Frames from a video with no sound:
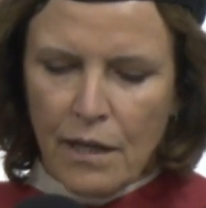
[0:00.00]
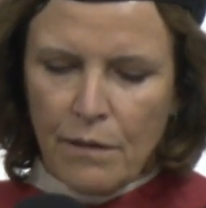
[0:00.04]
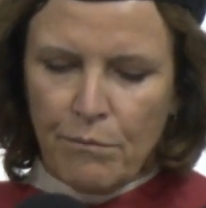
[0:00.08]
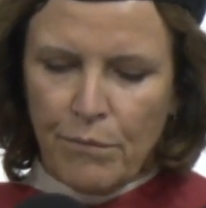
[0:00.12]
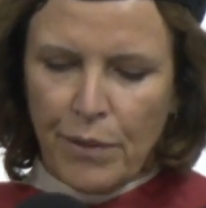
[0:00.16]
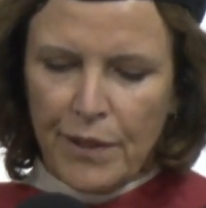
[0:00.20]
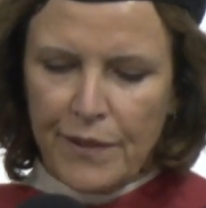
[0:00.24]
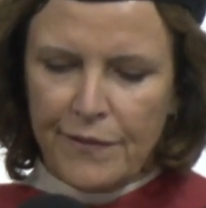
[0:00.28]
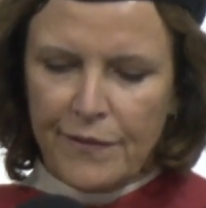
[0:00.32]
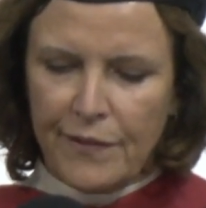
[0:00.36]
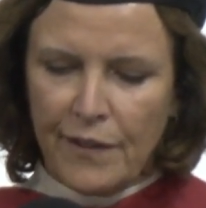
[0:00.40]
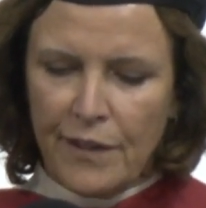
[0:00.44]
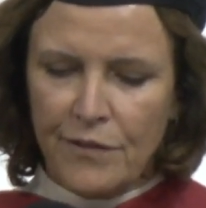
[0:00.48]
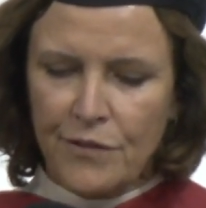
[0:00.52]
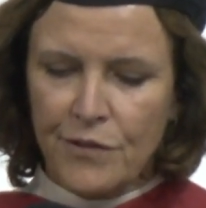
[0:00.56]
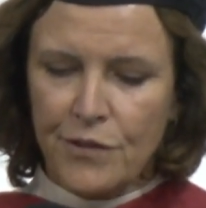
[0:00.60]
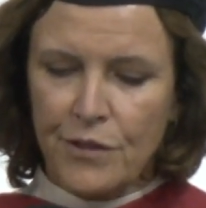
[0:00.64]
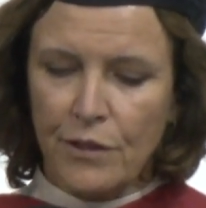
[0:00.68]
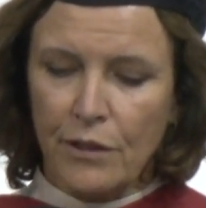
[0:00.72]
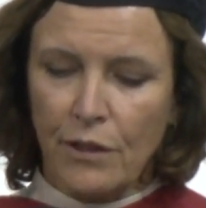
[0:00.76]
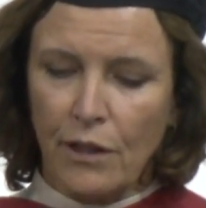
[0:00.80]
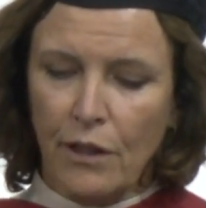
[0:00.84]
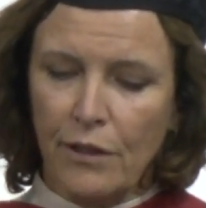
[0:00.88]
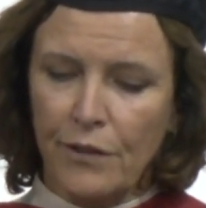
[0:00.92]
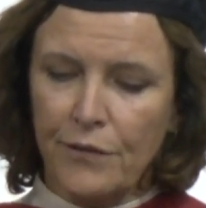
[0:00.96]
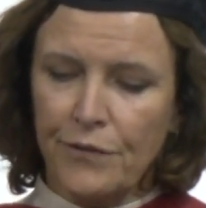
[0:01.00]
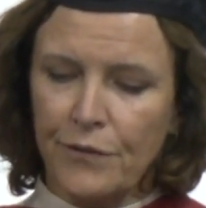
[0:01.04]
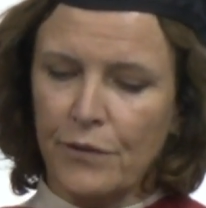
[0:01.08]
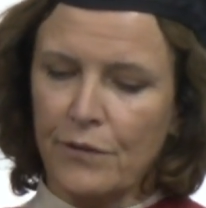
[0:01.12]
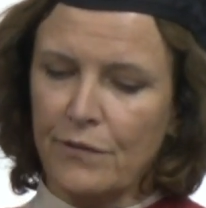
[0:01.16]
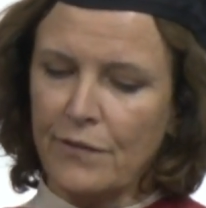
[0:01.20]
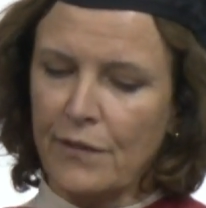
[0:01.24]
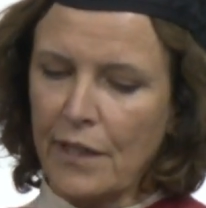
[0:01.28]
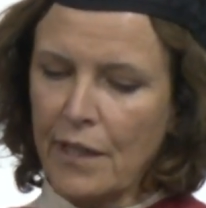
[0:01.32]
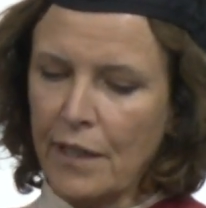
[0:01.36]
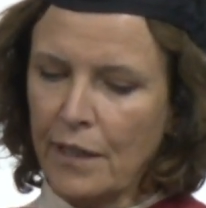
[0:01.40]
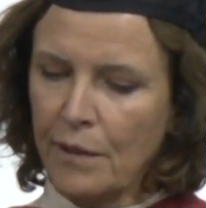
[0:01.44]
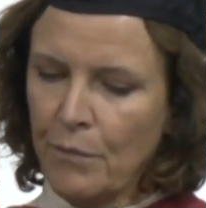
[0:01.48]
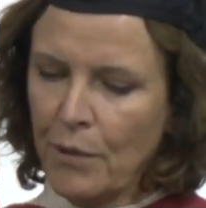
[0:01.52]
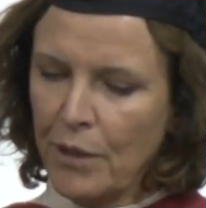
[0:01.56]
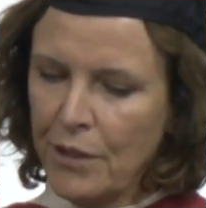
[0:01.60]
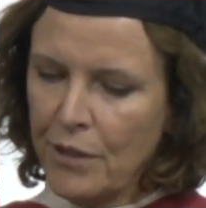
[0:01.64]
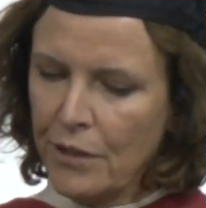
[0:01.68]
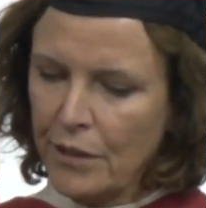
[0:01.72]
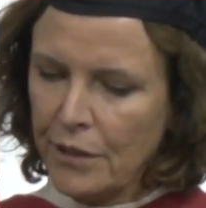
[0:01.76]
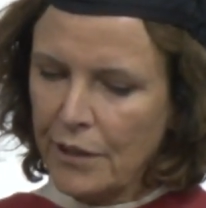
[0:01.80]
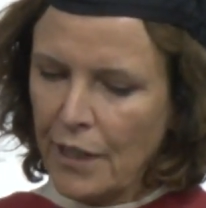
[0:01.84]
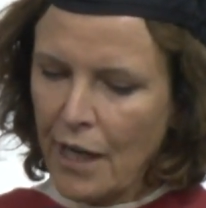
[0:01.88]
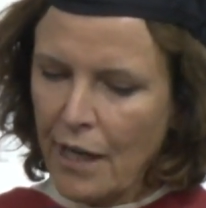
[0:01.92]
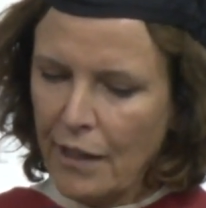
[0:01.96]
but since you're also sitting among
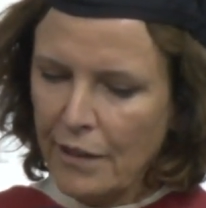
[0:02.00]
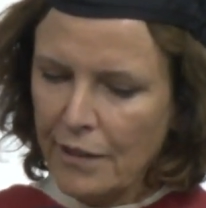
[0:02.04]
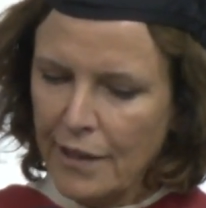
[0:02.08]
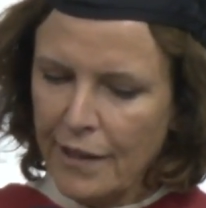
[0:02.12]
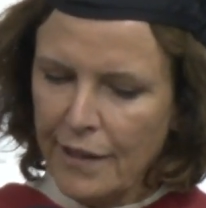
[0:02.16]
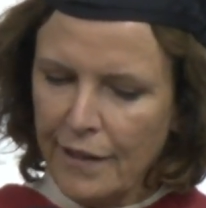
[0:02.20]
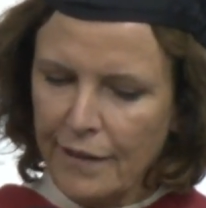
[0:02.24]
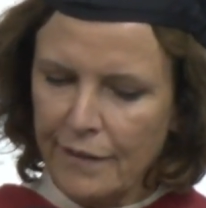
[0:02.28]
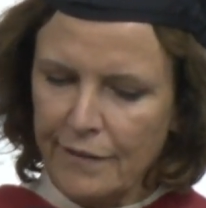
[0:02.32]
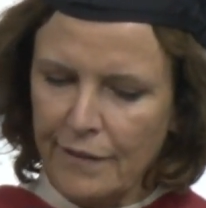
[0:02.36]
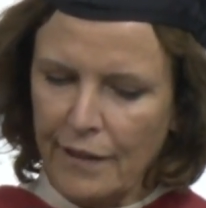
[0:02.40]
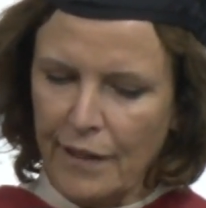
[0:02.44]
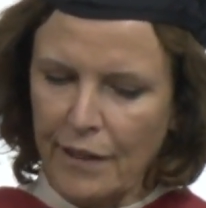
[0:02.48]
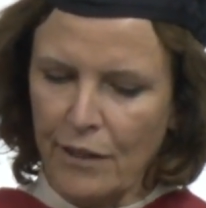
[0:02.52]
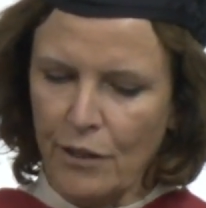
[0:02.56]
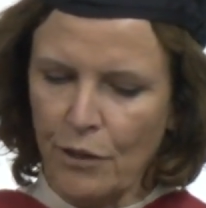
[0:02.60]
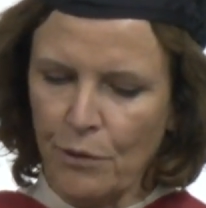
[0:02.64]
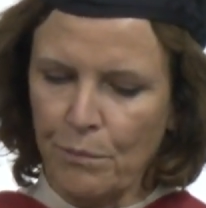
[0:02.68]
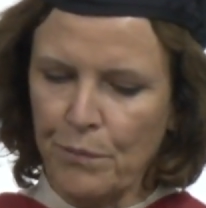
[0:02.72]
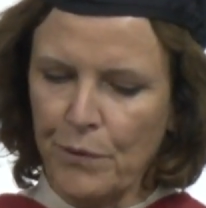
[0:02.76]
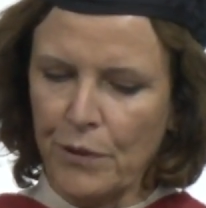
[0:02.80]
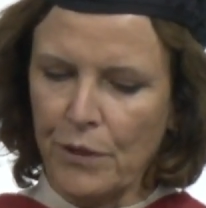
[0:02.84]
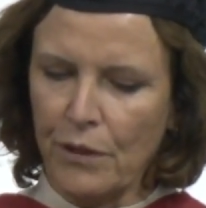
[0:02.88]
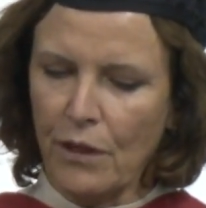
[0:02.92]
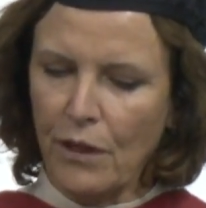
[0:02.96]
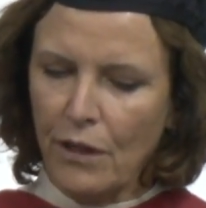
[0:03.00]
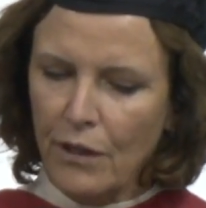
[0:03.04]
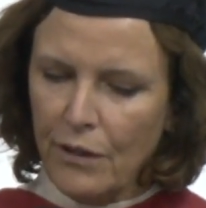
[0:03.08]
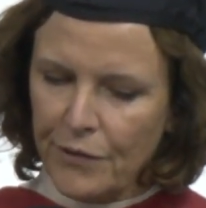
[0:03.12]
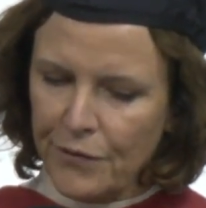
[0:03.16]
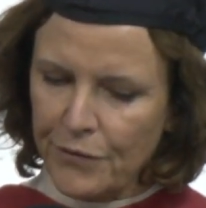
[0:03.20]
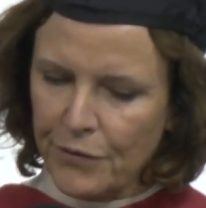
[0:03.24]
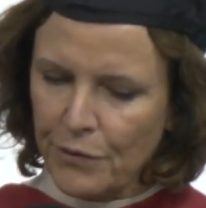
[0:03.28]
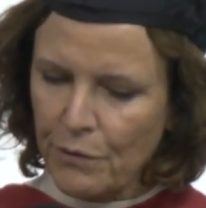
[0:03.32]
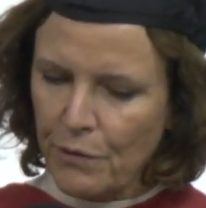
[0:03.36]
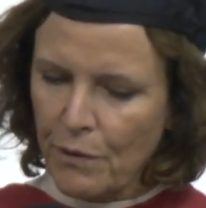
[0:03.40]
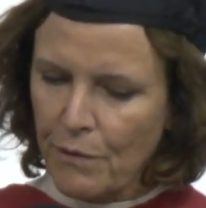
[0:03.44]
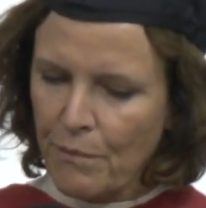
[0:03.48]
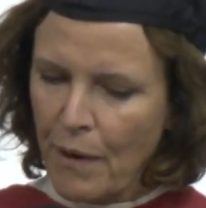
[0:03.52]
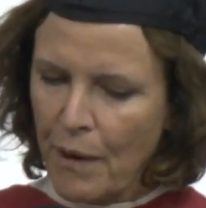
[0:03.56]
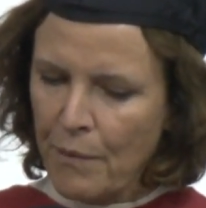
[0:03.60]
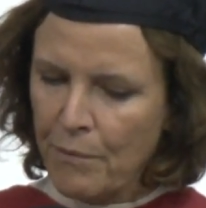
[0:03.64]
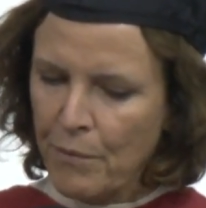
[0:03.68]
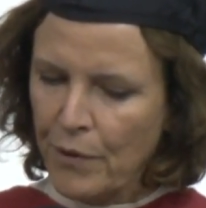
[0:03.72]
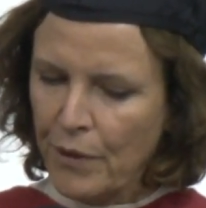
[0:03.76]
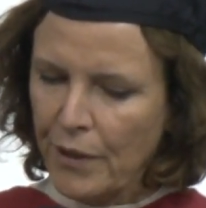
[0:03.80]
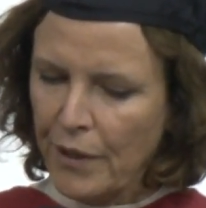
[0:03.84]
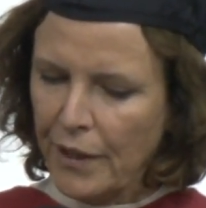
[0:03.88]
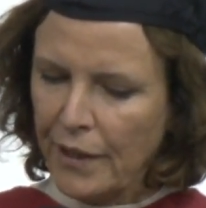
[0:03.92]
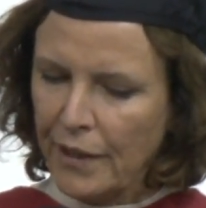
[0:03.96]
your colleagues, I hope you're also
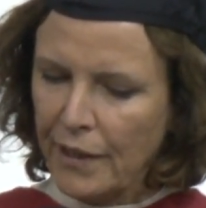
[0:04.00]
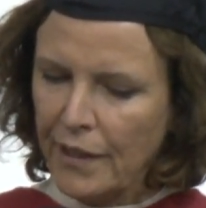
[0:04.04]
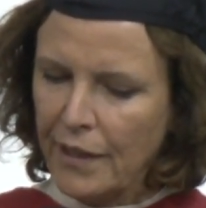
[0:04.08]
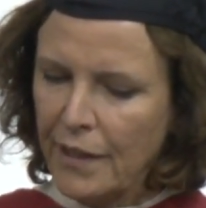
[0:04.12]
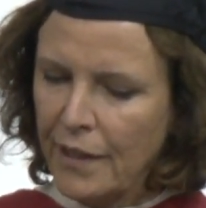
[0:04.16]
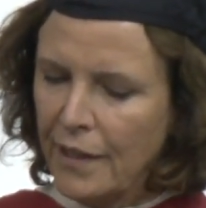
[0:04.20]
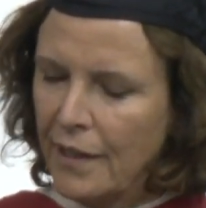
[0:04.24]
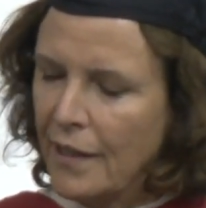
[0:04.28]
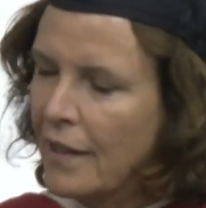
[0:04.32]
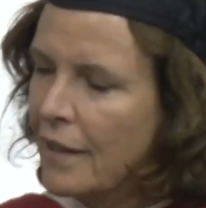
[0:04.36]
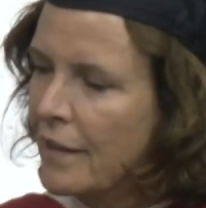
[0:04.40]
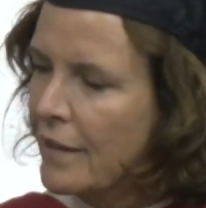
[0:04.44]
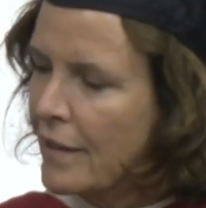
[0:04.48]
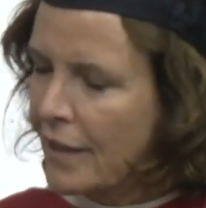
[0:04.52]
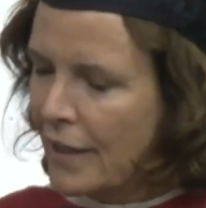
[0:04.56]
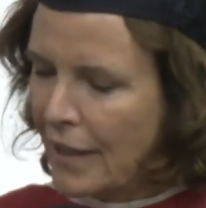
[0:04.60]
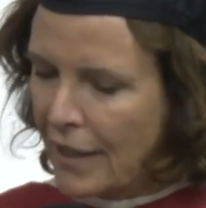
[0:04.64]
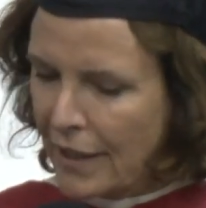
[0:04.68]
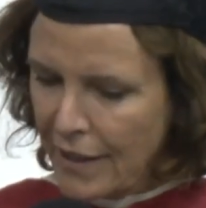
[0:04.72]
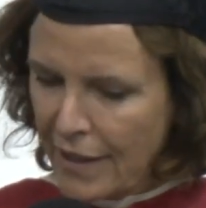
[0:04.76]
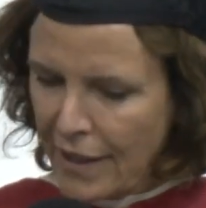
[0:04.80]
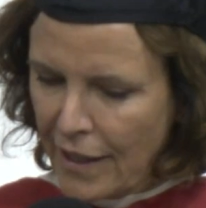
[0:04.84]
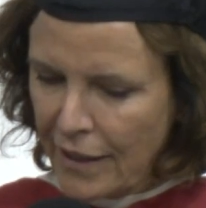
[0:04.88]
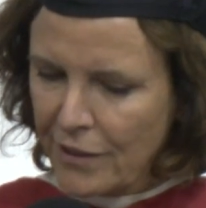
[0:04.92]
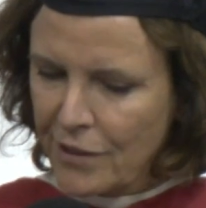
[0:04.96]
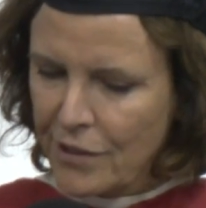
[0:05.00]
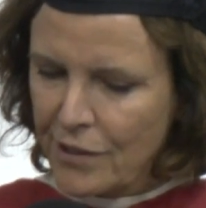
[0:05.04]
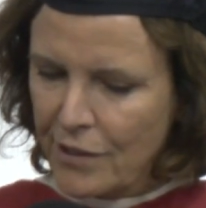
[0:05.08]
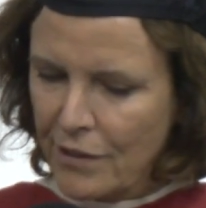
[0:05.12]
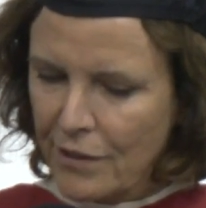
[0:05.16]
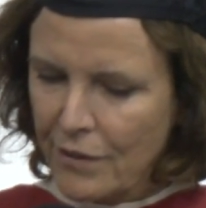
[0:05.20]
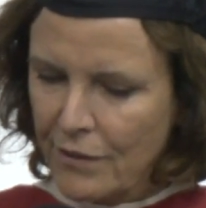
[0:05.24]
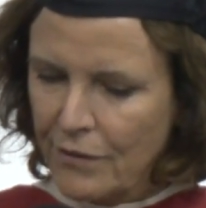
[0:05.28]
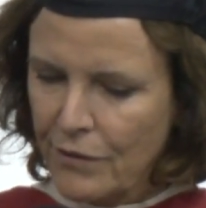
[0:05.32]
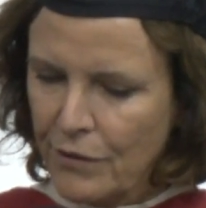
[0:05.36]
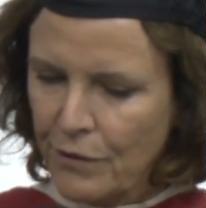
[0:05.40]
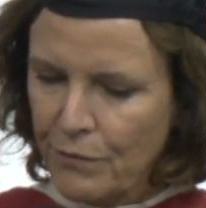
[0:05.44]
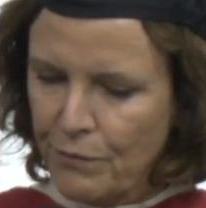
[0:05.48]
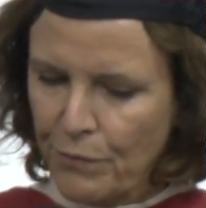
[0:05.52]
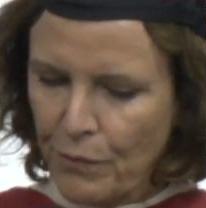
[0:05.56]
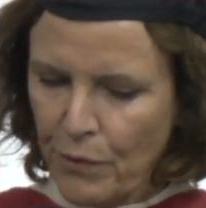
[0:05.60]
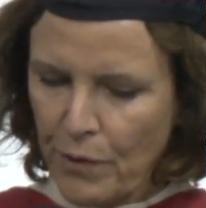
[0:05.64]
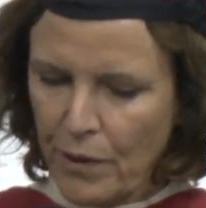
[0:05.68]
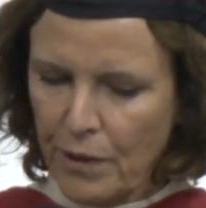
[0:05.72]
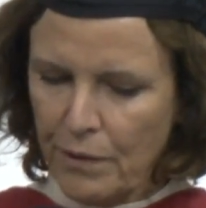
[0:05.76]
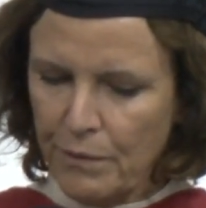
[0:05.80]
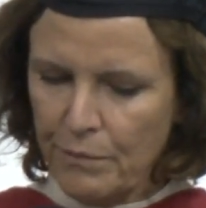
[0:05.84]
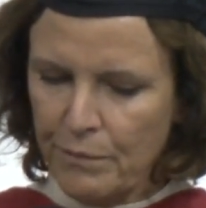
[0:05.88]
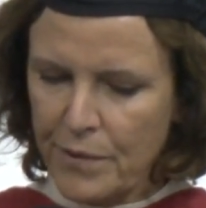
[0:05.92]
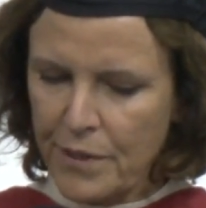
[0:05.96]
remembering the connections you
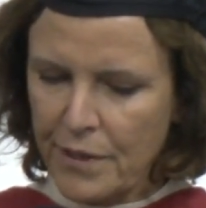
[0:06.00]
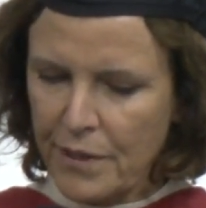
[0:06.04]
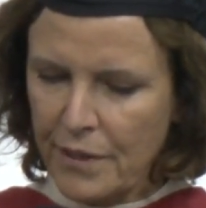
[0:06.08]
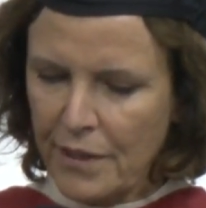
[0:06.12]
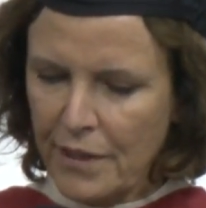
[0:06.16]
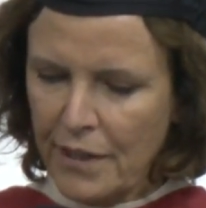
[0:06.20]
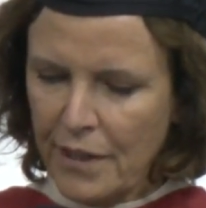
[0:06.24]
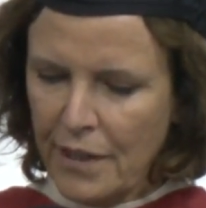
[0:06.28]
formed